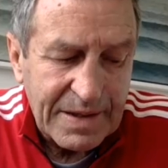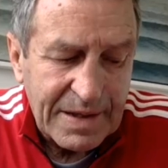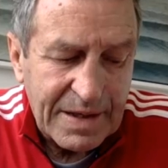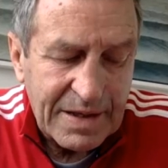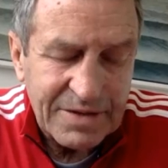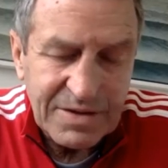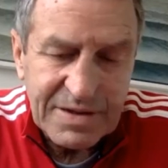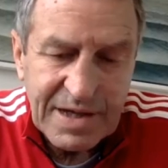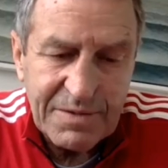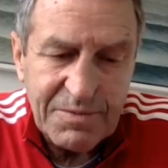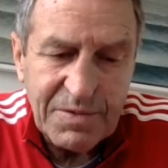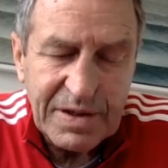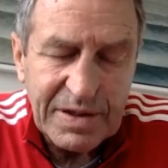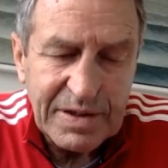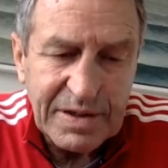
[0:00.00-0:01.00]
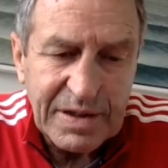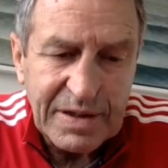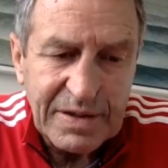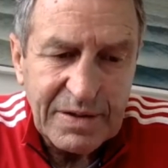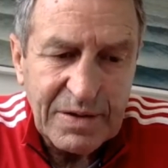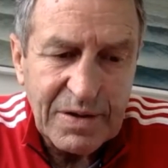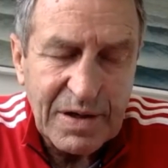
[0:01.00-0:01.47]
as I say, we
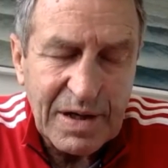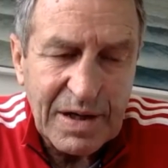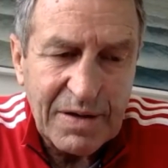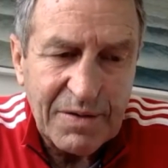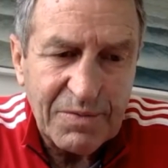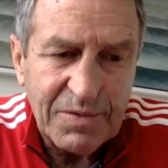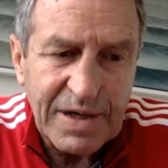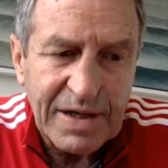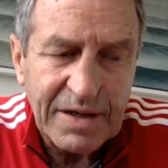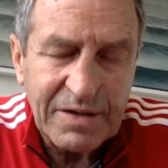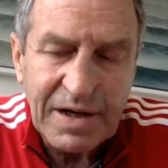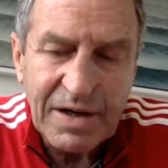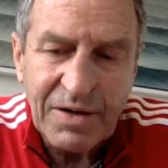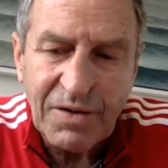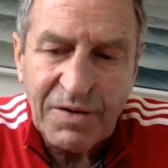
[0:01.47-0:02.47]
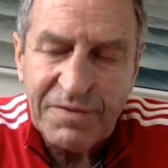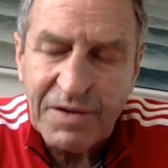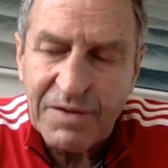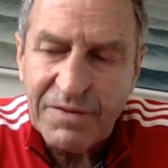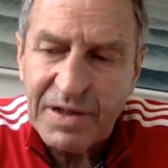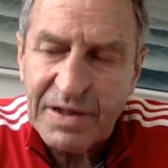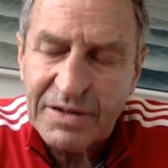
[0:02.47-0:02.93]
had a great life
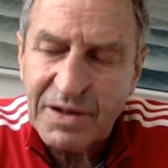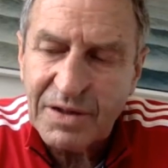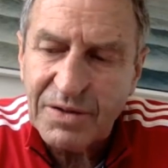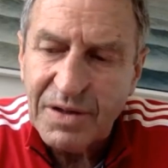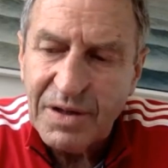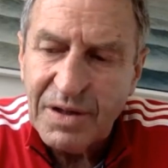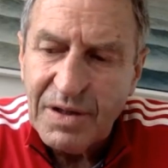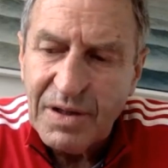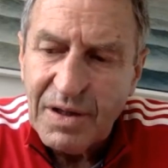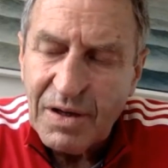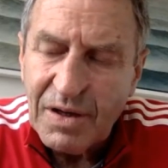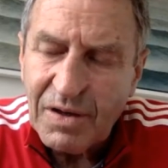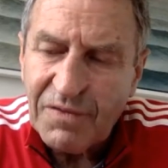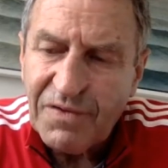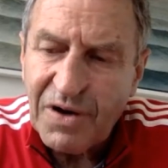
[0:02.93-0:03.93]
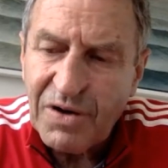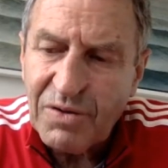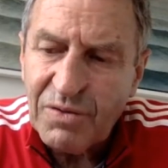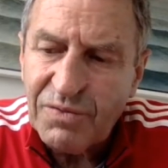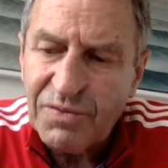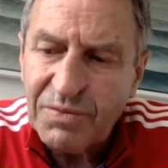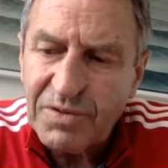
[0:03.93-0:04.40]
over there. So I got a phone
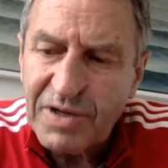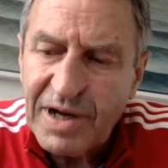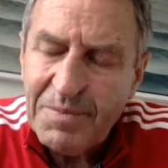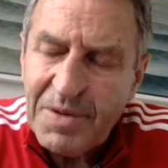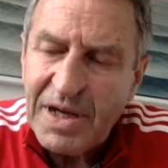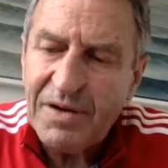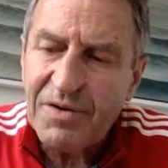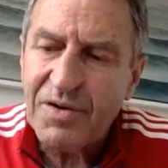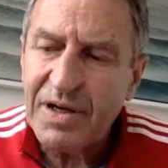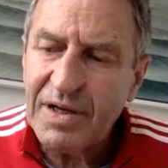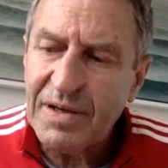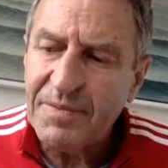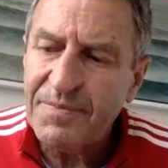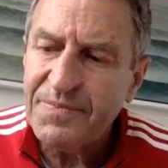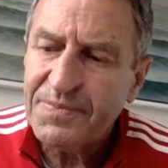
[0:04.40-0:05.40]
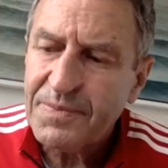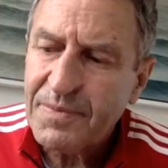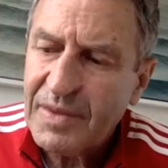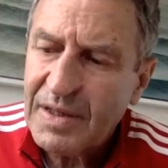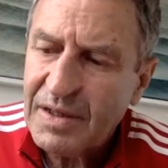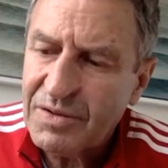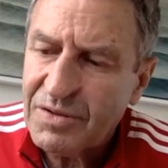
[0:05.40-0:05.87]
call from Graham Henry
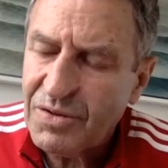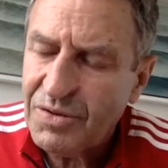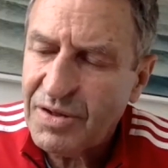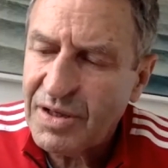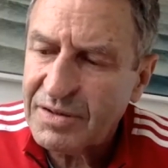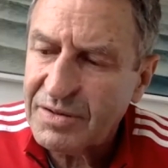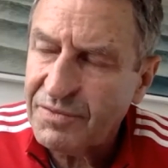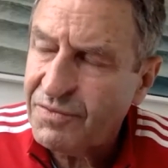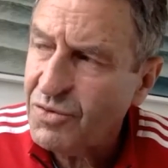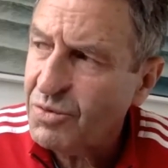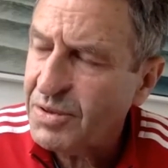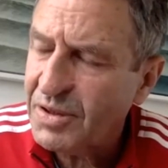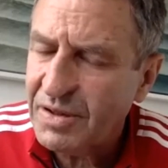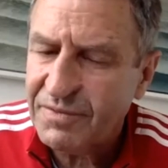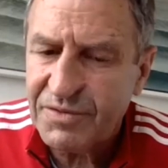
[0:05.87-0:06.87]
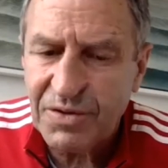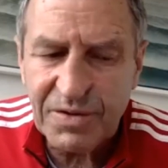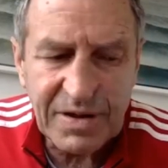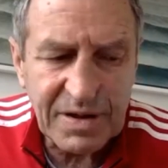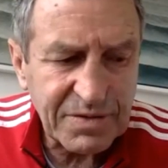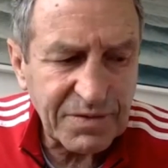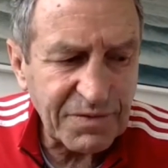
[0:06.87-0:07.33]
in 2004, beginning of
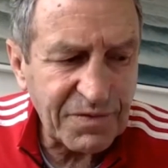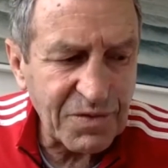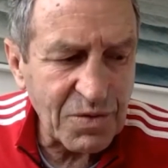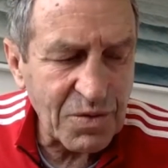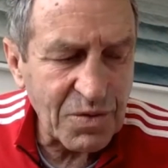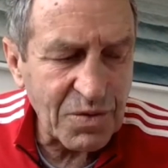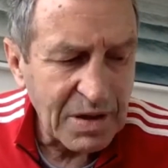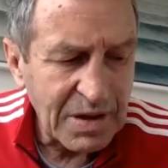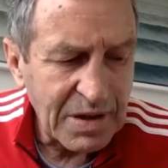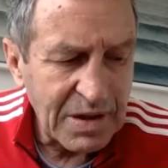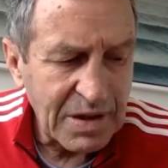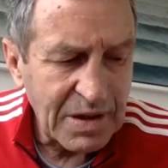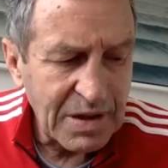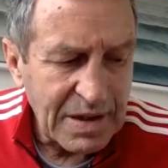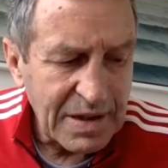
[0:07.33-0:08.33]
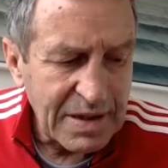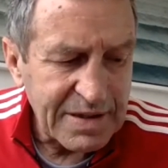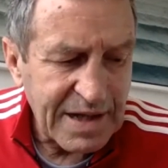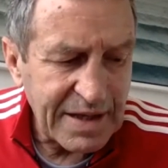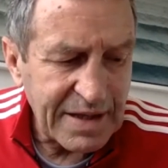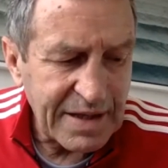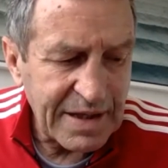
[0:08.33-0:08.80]
2004,
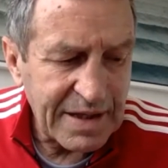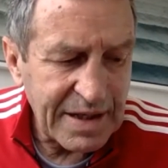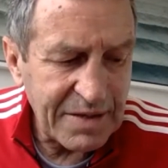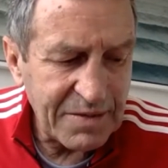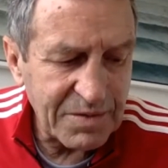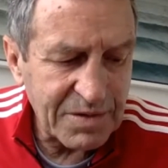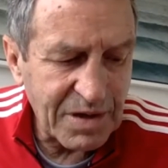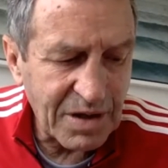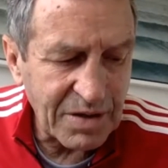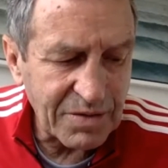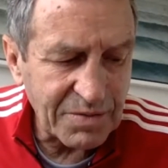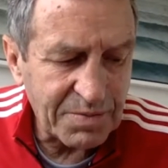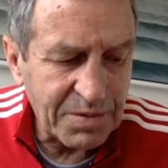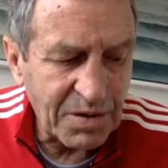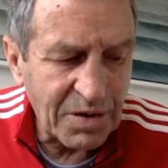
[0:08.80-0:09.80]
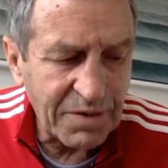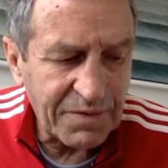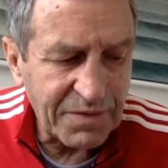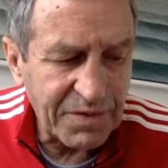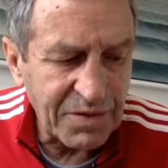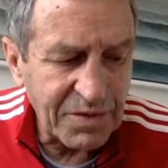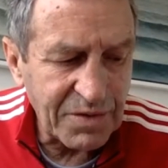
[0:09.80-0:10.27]
saying that he was going to apply
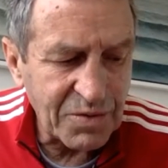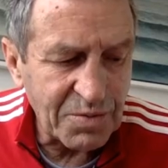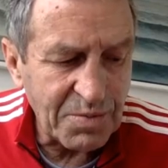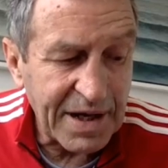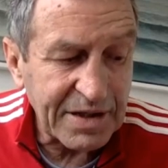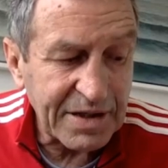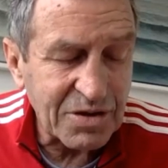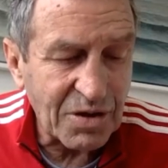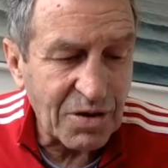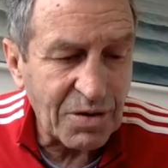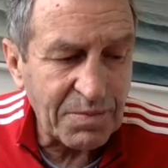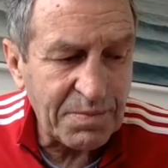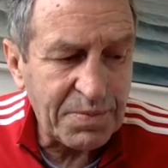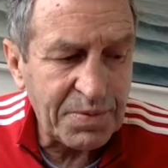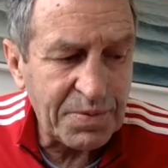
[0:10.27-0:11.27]
for the All Black job,